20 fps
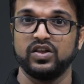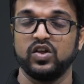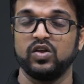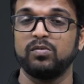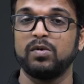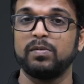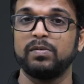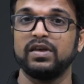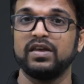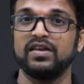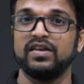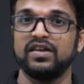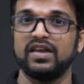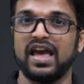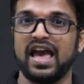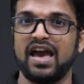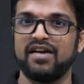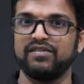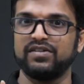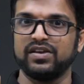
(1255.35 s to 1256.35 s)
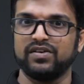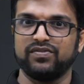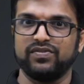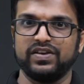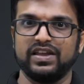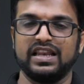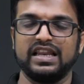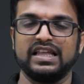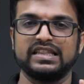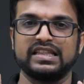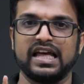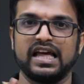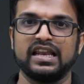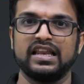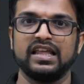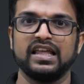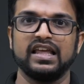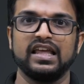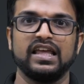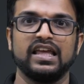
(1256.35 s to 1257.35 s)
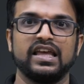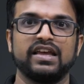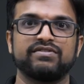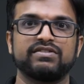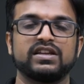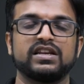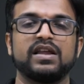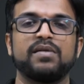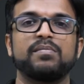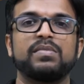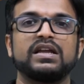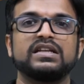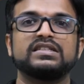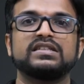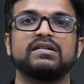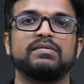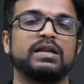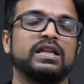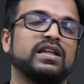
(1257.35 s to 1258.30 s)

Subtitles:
You may be having a feeling that if the temperature,